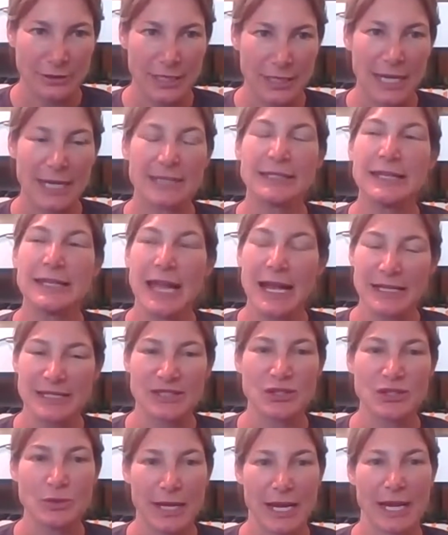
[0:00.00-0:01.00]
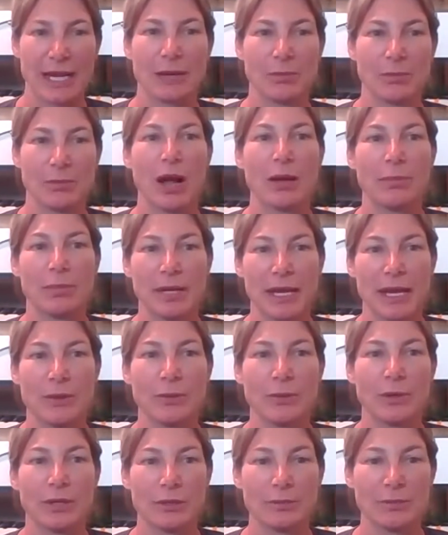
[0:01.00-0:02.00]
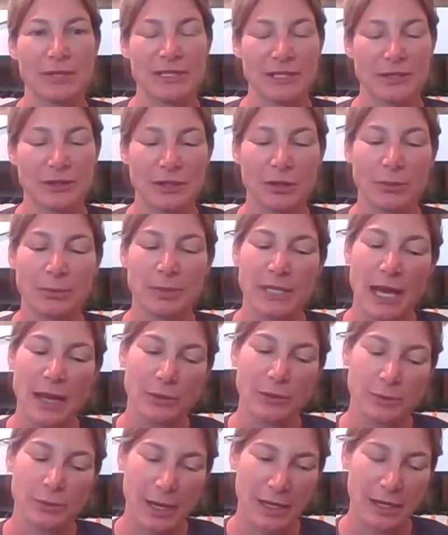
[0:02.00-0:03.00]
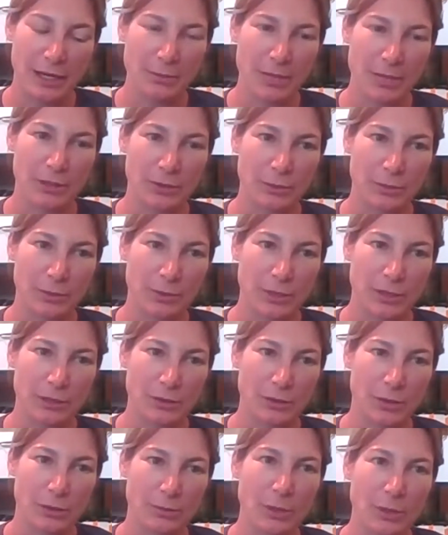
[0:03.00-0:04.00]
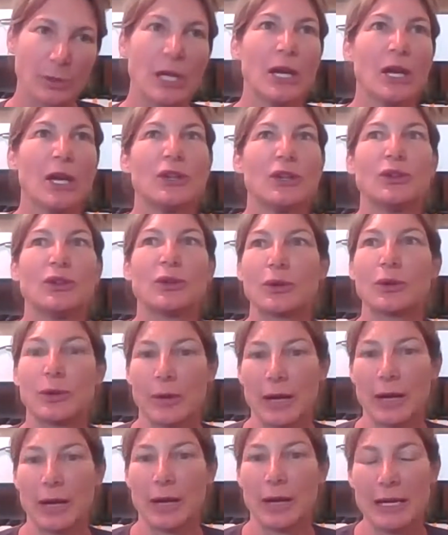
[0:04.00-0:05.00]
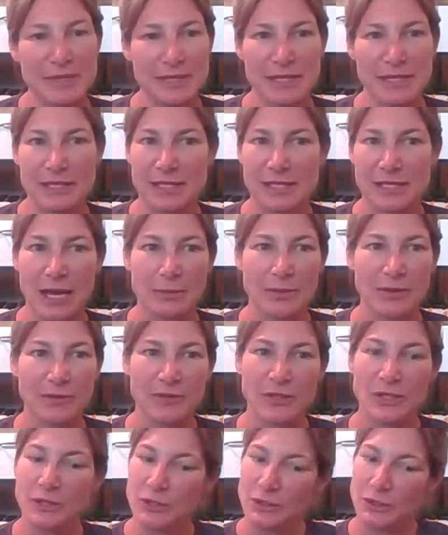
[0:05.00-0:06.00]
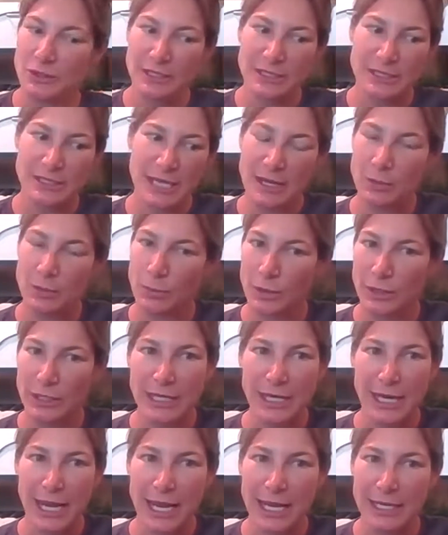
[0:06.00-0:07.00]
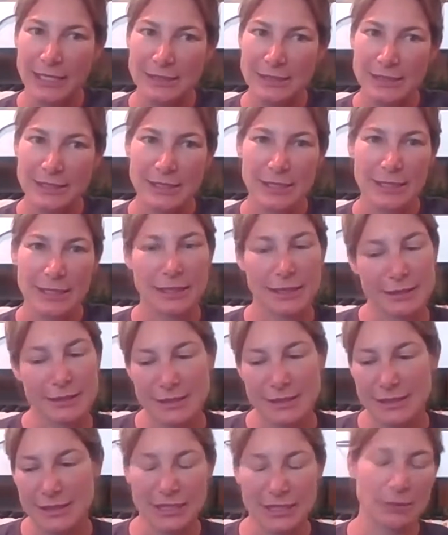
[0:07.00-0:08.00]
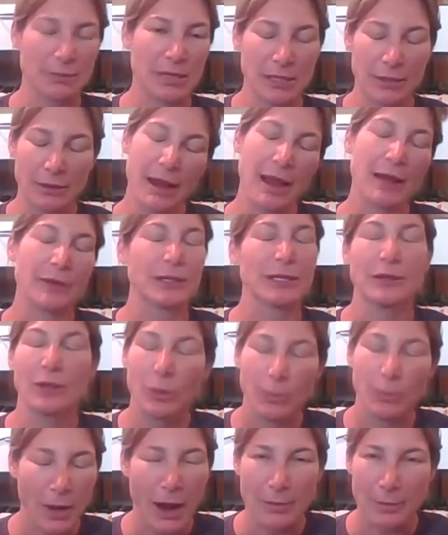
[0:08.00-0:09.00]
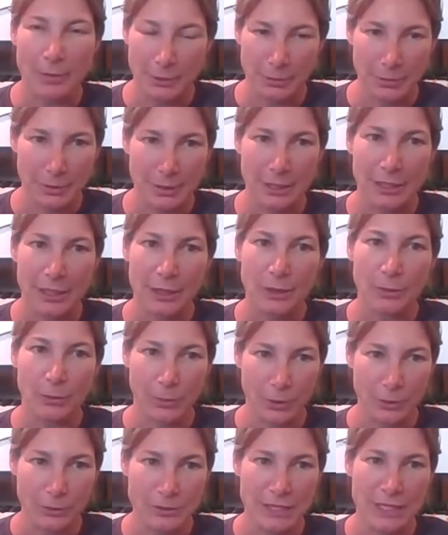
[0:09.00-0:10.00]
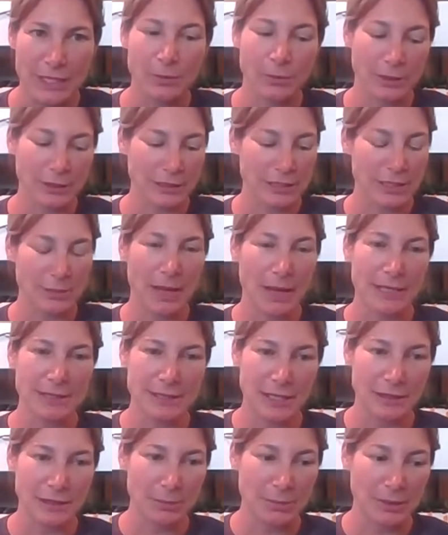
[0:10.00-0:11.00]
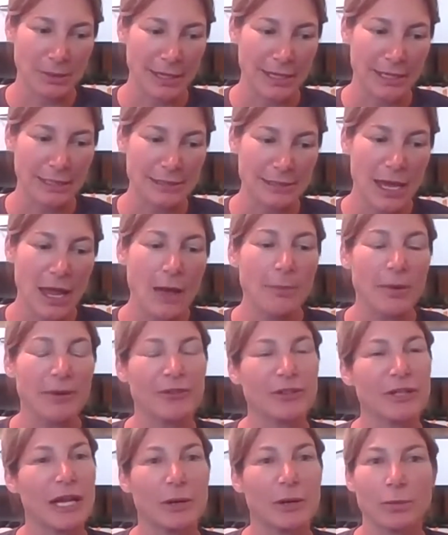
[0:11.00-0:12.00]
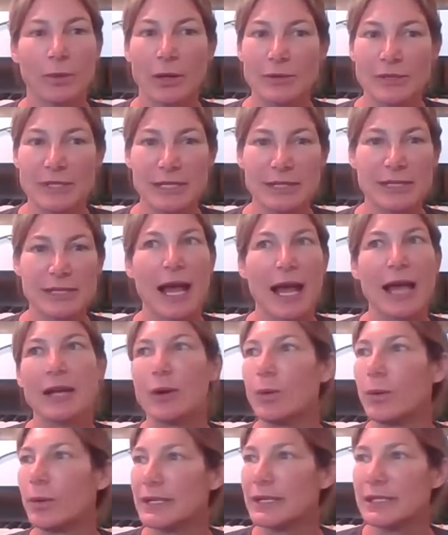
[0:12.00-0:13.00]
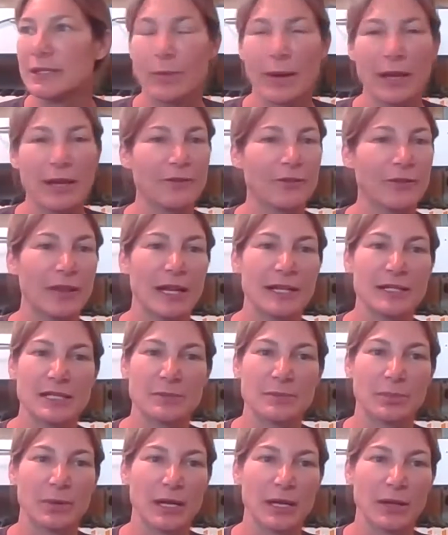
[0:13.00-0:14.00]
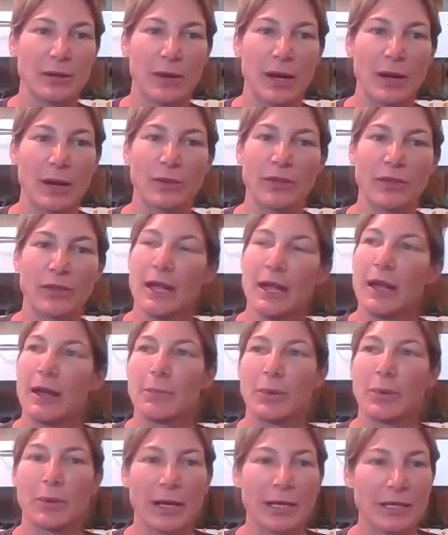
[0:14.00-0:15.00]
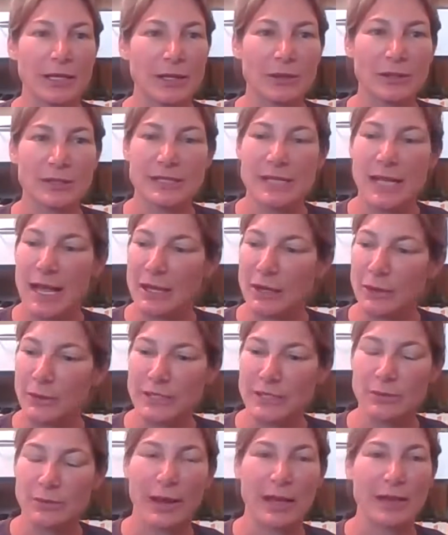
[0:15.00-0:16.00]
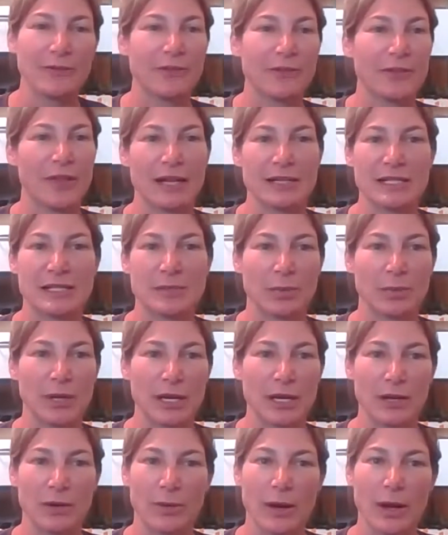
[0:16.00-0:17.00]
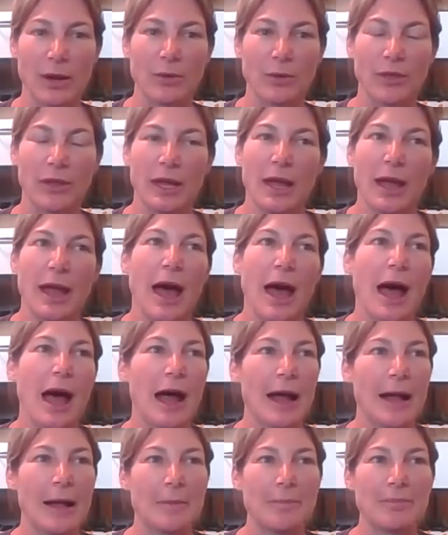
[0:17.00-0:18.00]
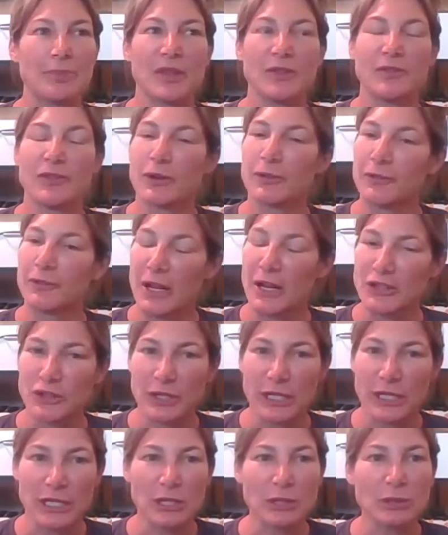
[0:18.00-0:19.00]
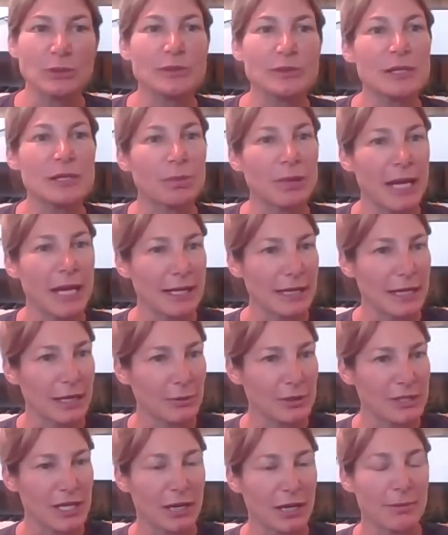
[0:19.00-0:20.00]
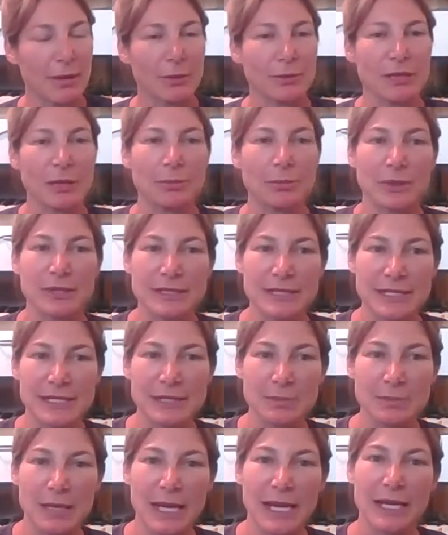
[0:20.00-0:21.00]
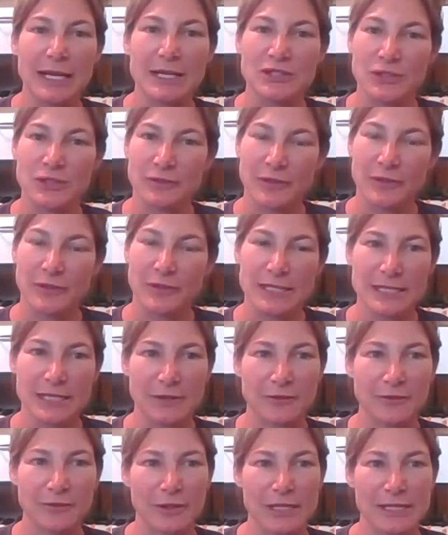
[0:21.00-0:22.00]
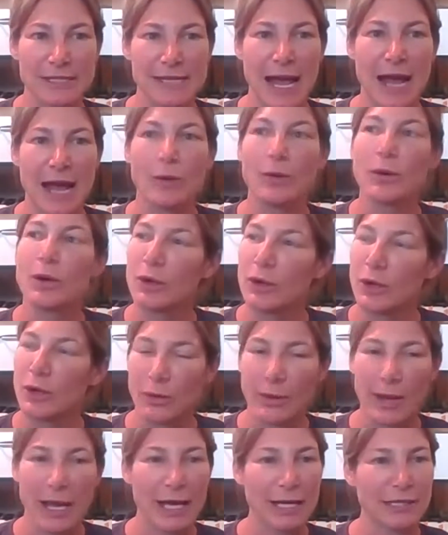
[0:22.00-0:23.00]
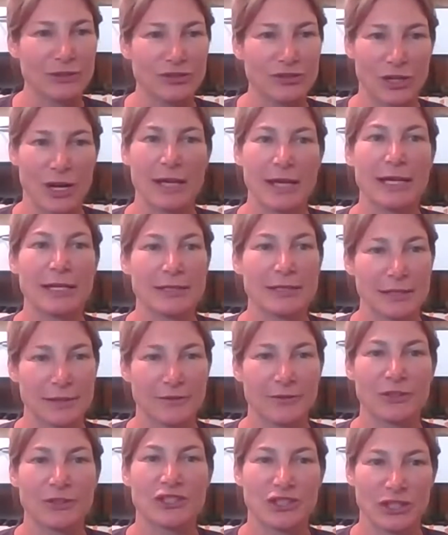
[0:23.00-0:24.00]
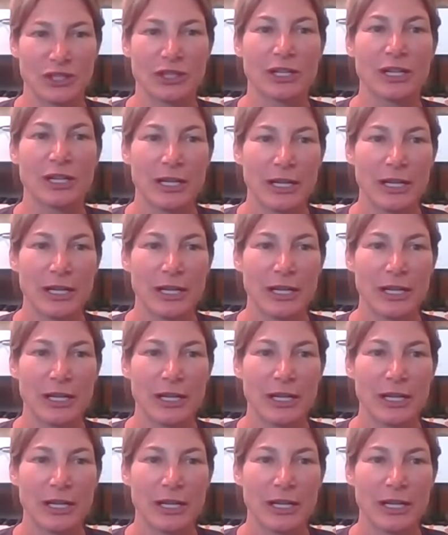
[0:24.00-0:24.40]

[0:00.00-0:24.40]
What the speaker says: And yes, you can propagate woody material, but I would recommend a rooting hormone. Your grapes this time of year, you could take woody canes and stick them in the ground and they'll probably root. It really depends on the plant. But for like roses, I always wait for that spring growth. Perennials, I always wait for that spring growth. If you're afraid you're going to lose a plant, like we're talking about with the princess plant, because you're afraid it's going to freeze out, go ahead and try it for sure.